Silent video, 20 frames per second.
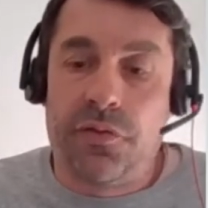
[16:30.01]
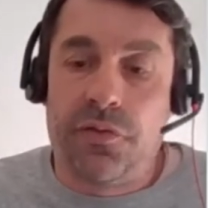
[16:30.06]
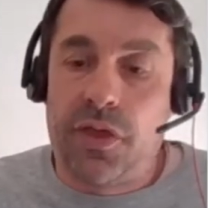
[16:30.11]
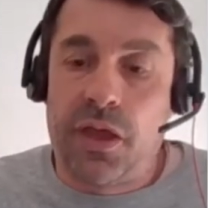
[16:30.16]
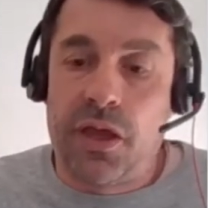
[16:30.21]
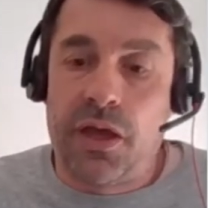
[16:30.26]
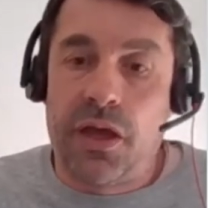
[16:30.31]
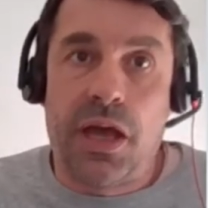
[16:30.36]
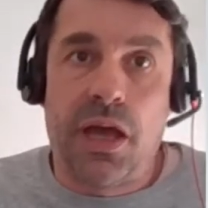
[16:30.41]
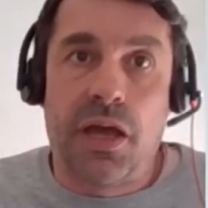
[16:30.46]

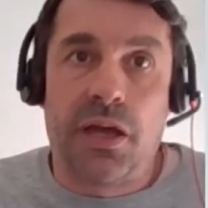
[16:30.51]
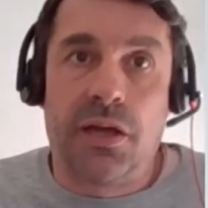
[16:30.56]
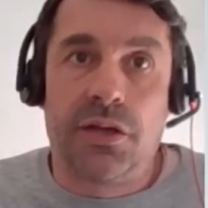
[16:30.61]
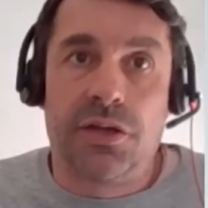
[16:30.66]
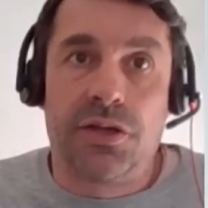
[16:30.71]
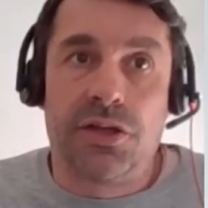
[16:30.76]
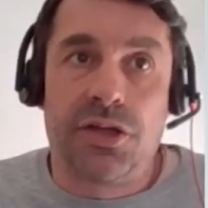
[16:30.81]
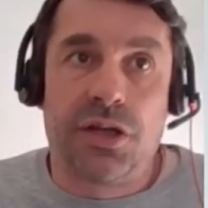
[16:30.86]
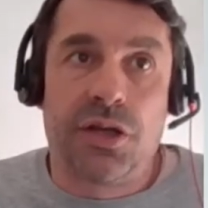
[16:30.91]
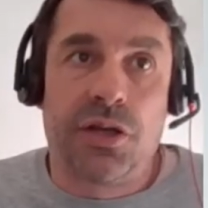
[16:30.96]
their
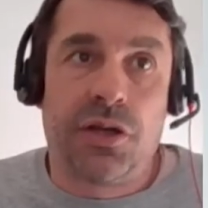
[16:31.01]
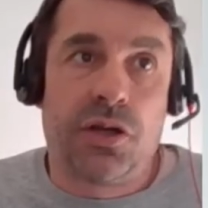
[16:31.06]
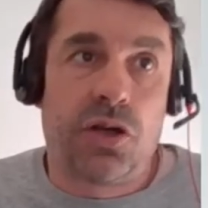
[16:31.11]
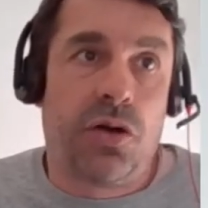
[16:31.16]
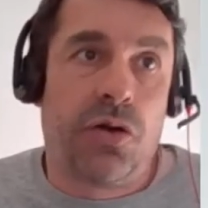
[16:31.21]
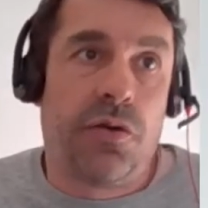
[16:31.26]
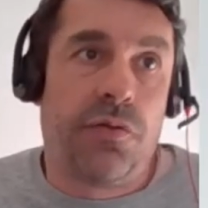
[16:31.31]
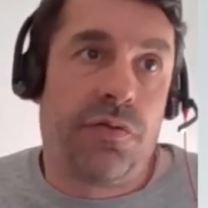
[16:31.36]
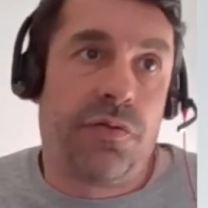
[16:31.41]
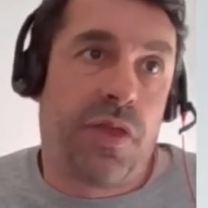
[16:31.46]
energy,
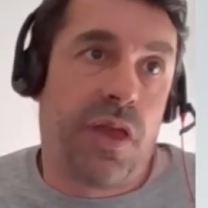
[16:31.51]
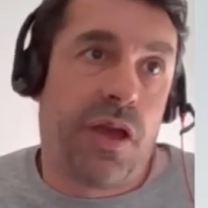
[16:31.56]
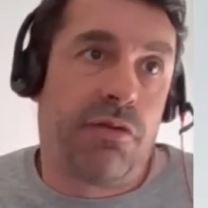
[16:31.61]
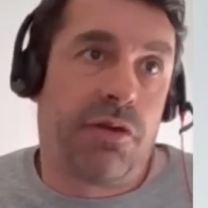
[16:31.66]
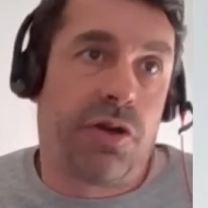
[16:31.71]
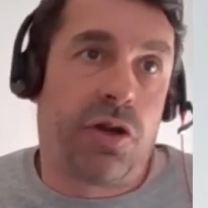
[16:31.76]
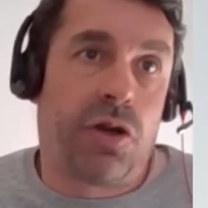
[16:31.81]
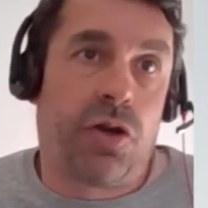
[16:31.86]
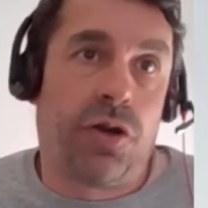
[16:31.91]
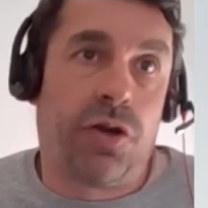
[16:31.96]
of their
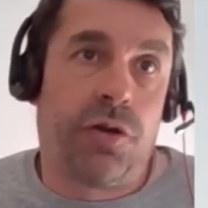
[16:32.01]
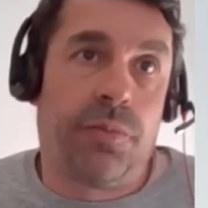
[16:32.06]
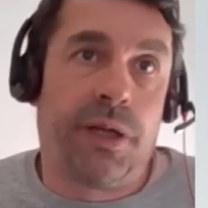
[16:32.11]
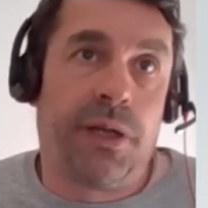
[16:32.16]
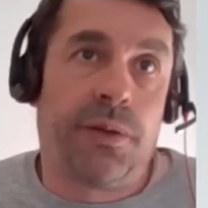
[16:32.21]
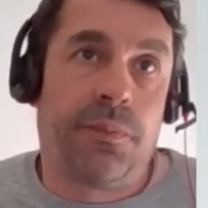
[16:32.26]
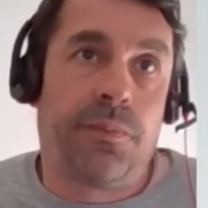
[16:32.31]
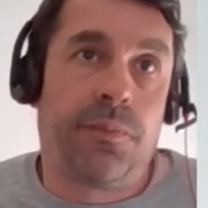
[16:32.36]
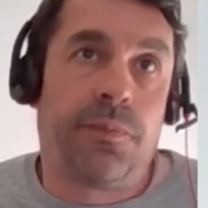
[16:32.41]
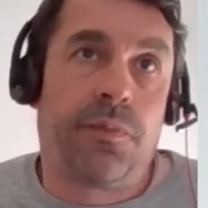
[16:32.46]
economy,
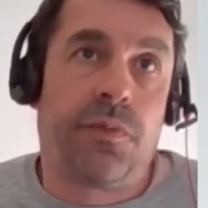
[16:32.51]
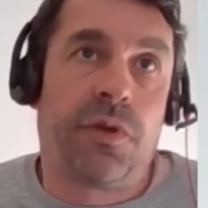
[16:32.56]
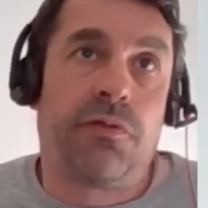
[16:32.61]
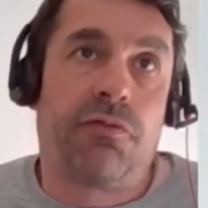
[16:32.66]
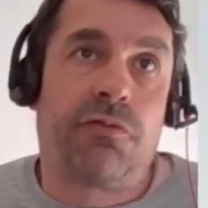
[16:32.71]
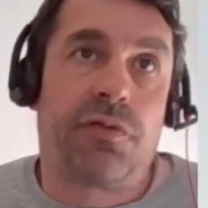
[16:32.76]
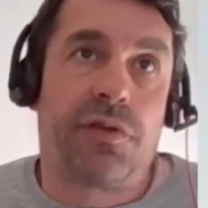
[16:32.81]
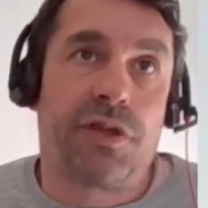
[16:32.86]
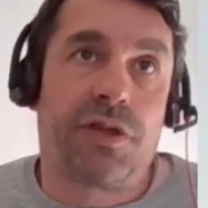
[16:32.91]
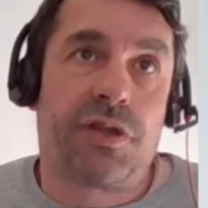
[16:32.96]

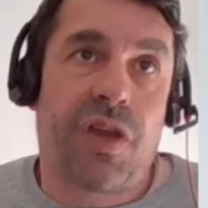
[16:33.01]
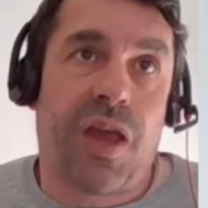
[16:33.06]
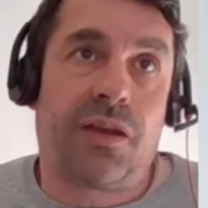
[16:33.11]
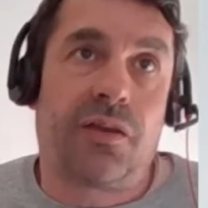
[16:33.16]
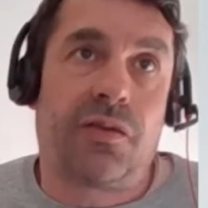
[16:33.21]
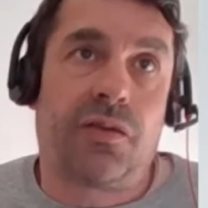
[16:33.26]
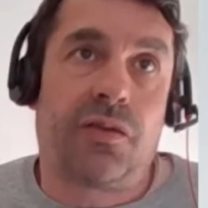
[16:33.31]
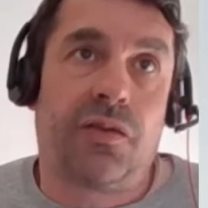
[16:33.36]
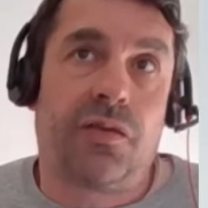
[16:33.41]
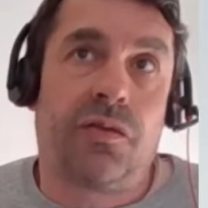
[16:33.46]
different
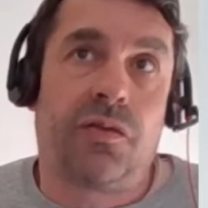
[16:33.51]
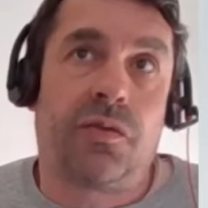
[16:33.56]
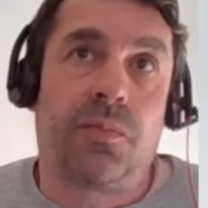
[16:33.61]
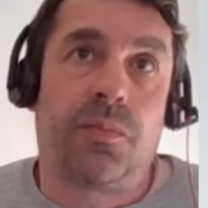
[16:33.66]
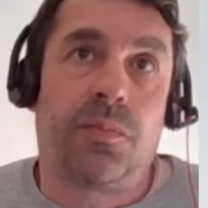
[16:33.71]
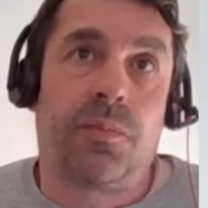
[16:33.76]
sectors.